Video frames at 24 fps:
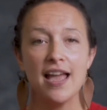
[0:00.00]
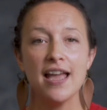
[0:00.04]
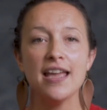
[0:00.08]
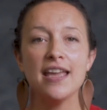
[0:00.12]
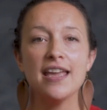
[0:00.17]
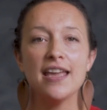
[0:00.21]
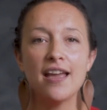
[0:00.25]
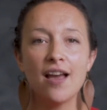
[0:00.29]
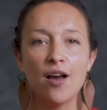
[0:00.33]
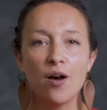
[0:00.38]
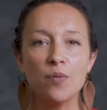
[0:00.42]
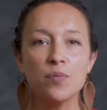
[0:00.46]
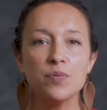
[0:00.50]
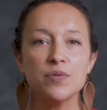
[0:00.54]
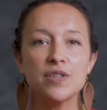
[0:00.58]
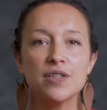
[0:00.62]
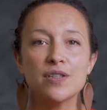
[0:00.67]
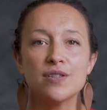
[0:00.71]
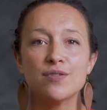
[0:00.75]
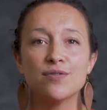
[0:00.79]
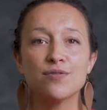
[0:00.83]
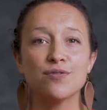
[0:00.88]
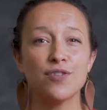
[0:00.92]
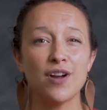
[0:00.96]
He helps
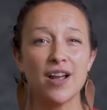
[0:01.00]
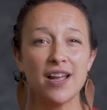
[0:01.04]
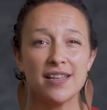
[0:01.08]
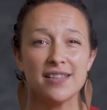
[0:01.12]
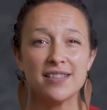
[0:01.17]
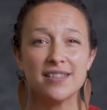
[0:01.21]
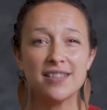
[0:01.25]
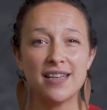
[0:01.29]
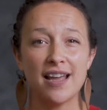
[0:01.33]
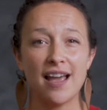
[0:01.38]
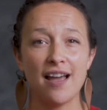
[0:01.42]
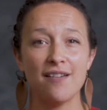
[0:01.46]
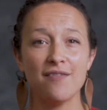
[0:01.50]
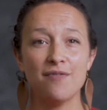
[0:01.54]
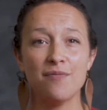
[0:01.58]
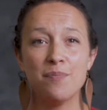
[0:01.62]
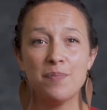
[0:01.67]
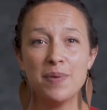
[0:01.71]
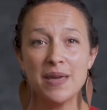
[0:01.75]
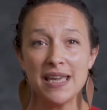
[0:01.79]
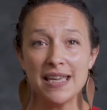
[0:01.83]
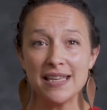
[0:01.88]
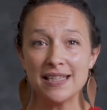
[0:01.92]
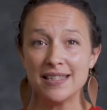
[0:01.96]
his friends to have
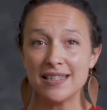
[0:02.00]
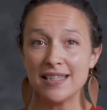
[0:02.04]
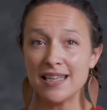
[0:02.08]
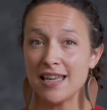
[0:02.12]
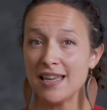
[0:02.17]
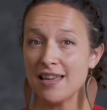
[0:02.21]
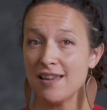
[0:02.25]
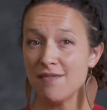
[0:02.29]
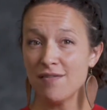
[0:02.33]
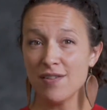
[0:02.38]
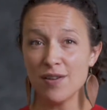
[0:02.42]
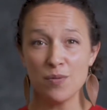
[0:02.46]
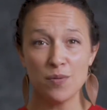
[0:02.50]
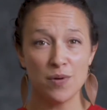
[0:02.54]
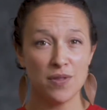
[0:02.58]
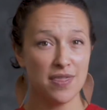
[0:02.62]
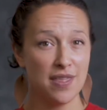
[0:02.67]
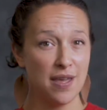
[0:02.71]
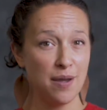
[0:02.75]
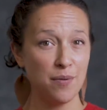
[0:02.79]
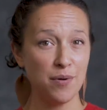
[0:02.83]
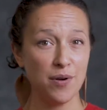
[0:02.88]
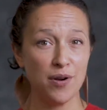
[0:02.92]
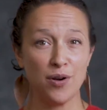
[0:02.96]
peace even
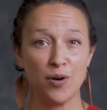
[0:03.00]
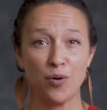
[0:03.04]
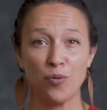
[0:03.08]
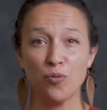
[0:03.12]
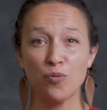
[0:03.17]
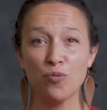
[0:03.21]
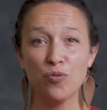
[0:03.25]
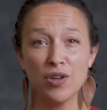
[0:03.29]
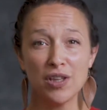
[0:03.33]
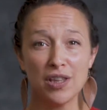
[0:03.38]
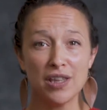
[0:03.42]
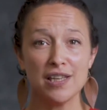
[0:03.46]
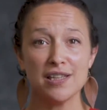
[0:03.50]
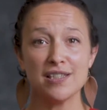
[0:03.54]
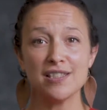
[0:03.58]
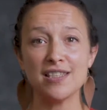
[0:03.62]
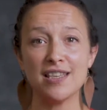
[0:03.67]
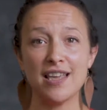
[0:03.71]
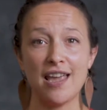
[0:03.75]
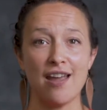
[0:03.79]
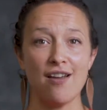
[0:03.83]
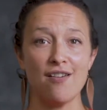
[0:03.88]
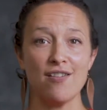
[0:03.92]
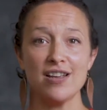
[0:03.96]
when they were in a really
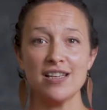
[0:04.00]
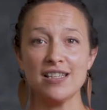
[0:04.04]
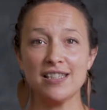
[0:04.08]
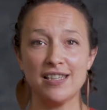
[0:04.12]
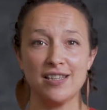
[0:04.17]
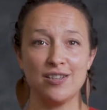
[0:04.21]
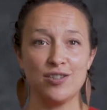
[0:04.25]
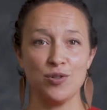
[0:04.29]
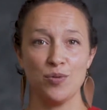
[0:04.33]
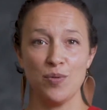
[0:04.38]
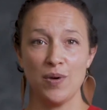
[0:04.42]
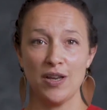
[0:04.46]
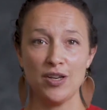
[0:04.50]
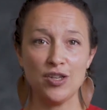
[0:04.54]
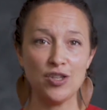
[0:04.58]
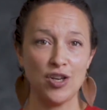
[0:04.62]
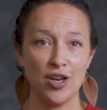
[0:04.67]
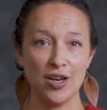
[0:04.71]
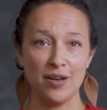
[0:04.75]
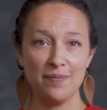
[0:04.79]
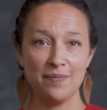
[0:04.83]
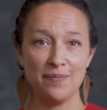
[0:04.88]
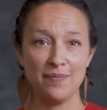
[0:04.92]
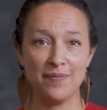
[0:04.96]
scary
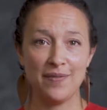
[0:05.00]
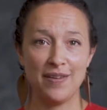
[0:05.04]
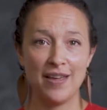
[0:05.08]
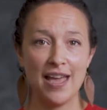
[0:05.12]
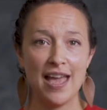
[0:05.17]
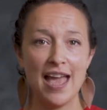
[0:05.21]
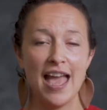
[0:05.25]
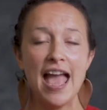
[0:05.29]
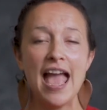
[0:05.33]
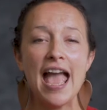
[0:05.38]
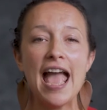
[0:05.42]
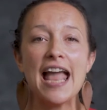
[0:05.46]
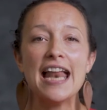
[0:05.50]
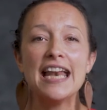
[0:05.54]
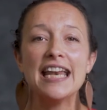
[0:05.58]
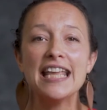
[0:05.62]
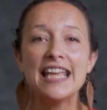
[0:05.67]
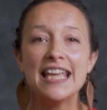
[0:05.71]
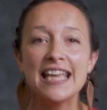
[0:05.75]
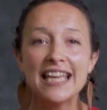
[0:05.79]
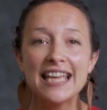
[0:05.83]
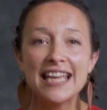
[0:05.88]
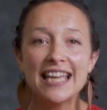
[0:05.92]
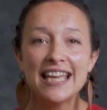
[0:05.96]
situation. And
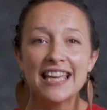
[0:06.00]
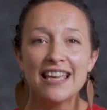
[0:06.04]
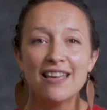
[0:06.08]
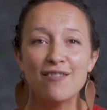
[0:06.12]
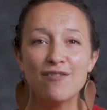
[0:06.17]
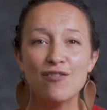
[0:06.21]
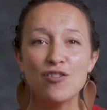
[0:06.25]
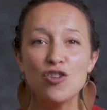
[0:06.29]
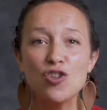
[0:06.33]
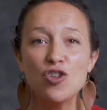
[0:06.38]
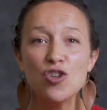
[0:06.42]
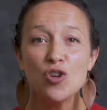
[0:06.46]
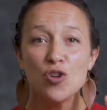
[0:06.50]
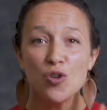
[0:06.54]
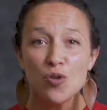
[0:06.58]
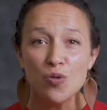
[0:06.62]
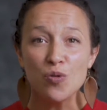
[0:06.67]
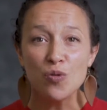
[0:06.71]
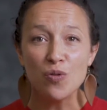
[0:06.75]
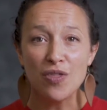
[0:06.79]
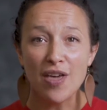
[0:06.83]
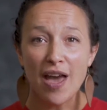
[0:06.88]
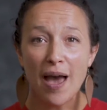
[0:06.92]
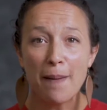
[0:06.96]
he can give
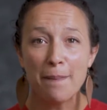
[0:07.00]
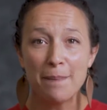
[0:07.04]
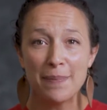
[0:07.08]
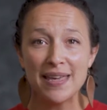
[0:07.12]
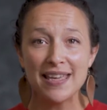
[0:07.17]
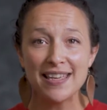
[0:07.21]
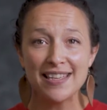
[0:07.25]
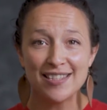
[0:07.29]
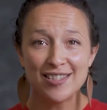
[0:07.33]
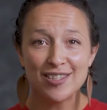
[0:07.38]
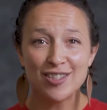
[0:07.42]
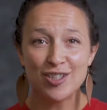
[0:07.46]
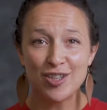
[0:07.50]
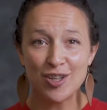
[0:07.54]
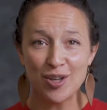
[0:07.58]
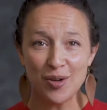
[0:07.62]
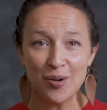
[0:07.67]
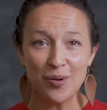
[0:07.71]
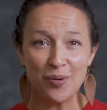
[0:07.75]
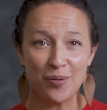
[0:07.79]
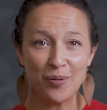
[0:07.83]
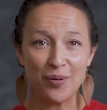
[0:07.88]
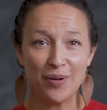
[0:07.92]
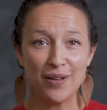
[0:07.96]
you that peace
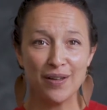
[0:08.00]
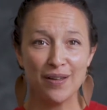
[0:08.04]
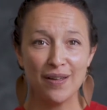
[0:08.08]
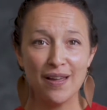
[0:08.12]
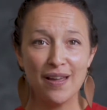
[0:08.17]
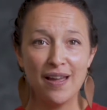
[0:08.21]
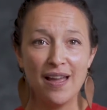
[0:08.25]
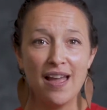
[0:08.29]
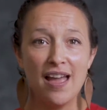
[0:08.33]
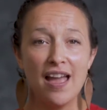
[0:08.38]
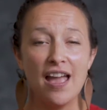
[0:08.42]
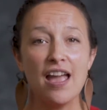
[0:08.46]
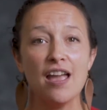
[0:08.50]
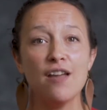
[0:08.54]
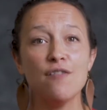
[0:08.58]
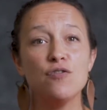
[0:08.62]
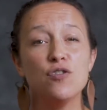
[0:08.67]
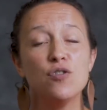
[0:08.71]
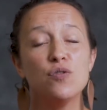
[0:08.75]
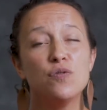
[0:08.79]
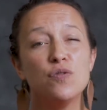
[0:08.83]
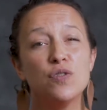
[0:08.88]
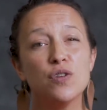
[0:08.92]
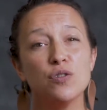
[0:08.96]
too.
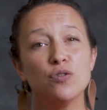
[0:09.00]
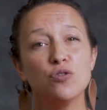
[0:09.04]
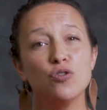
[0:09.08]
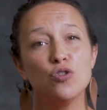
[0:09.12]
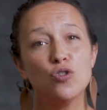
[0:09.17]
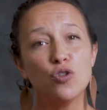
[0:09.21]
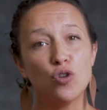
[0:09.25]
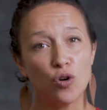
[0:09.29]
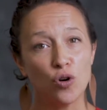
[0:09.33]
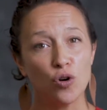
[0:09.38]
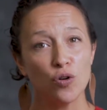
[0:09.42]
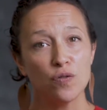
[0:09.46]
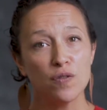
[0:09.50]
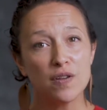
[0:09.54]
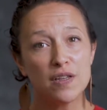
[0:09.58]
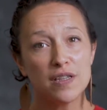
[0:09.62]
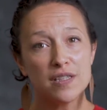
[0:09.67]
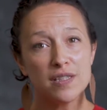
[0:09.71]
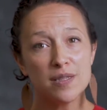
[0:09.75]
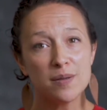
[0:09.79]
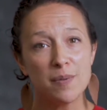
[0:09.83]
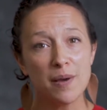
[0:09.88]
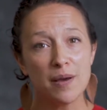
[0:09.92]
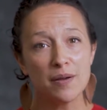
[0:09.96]
If you feel
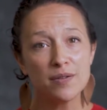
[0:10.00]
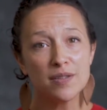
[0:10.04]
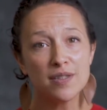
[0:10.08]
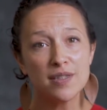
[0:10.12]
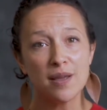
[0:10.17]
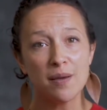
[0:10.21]
nervous about